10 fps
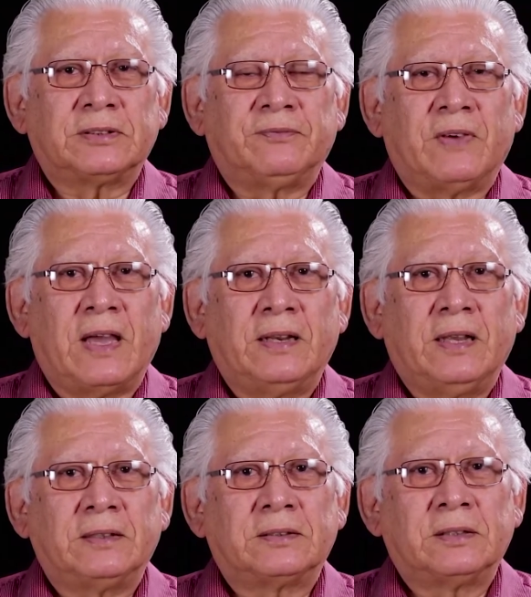in
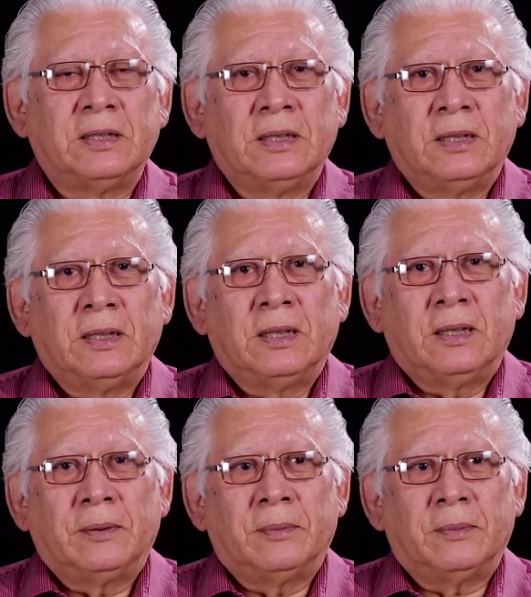finance,
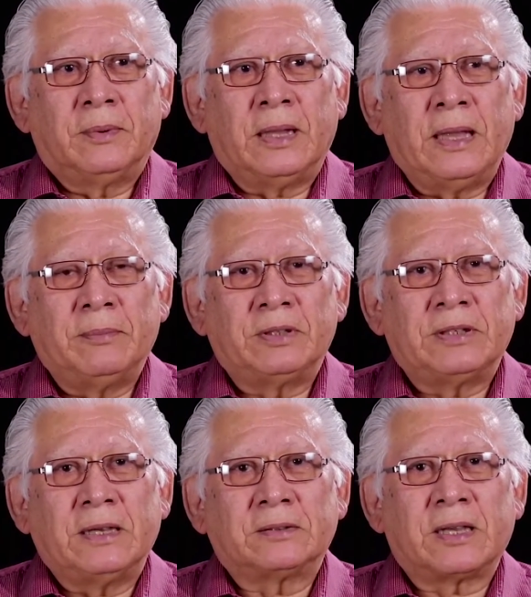and
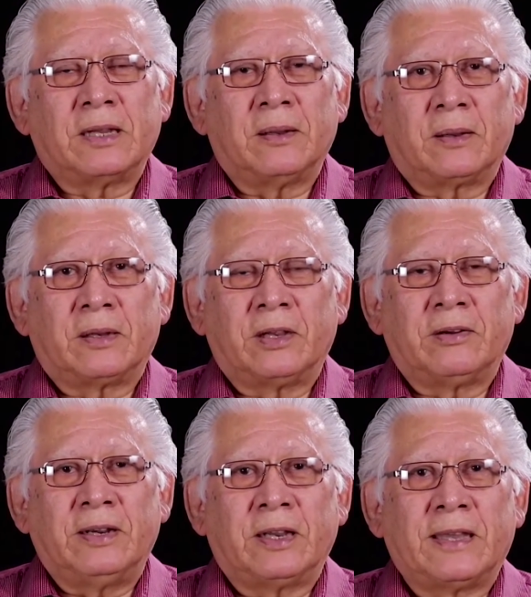Michelle's got a
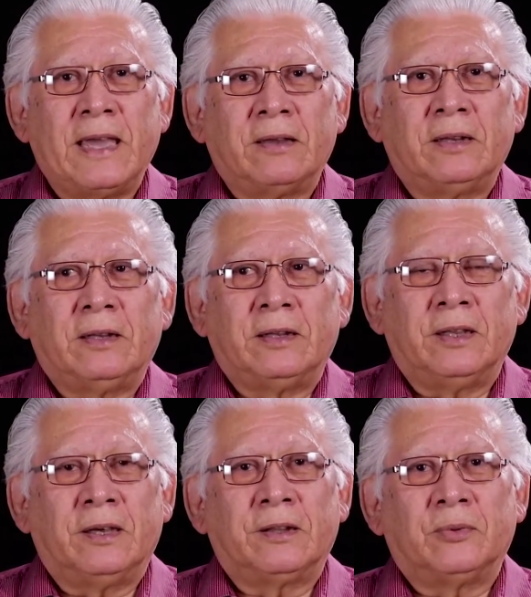degree in accounting.
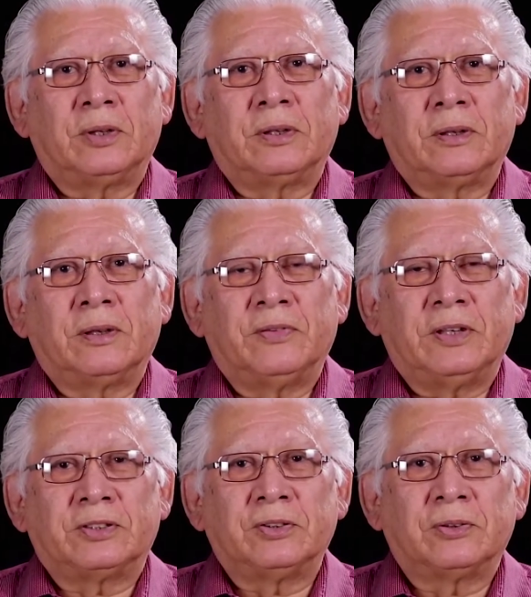The other one
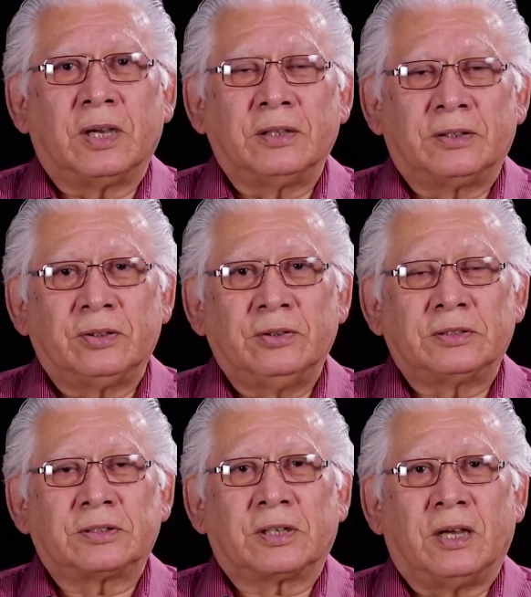finished 2
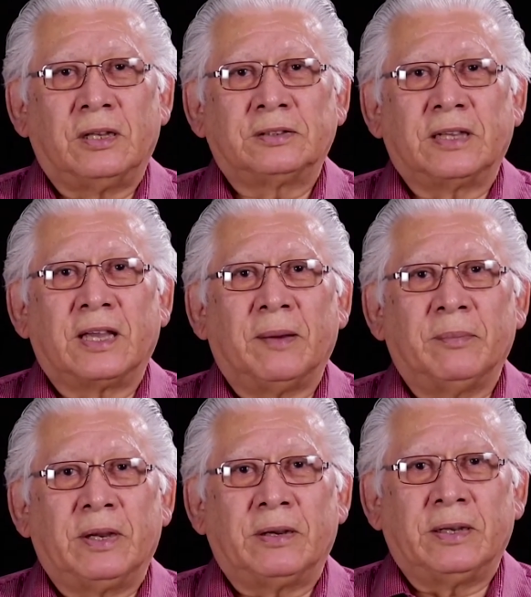years of college and got
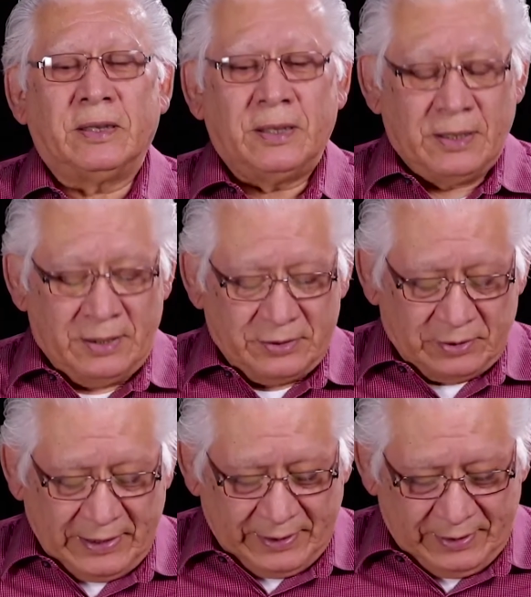married,
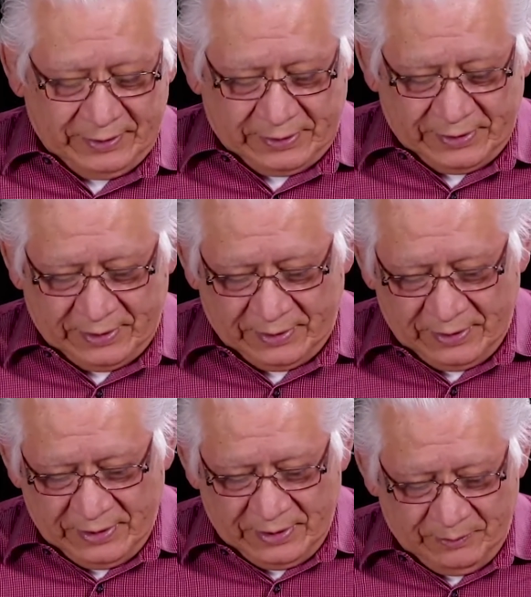so that ended there.
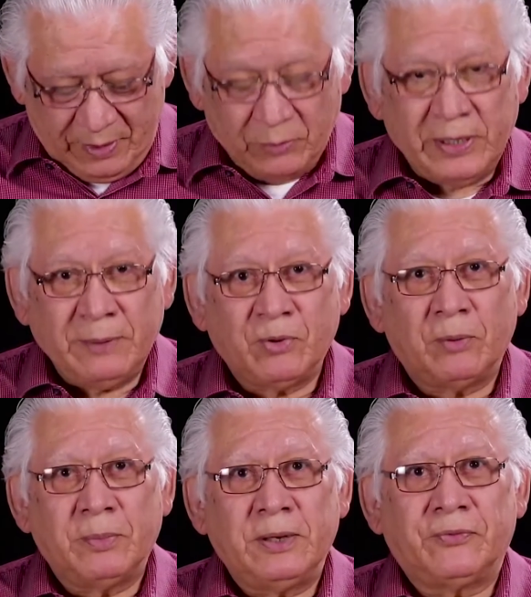But we need
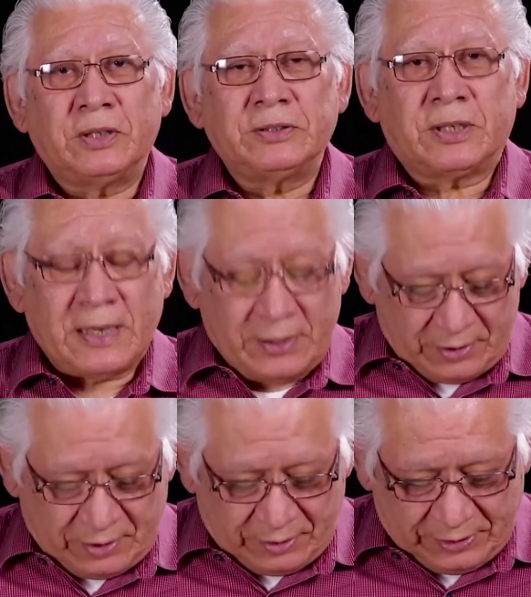more money for
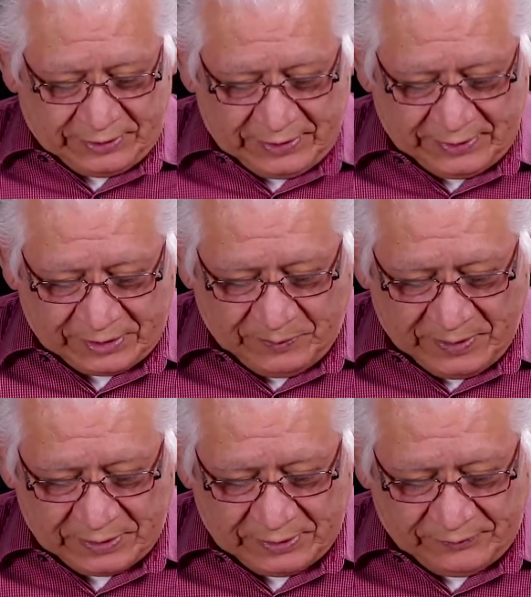education because it's getting
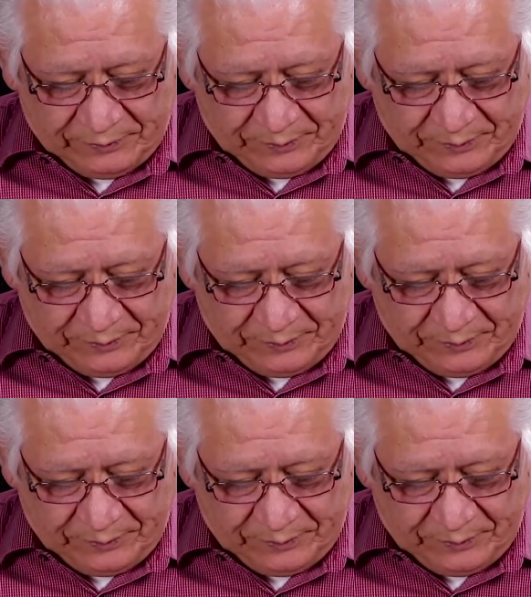expensive.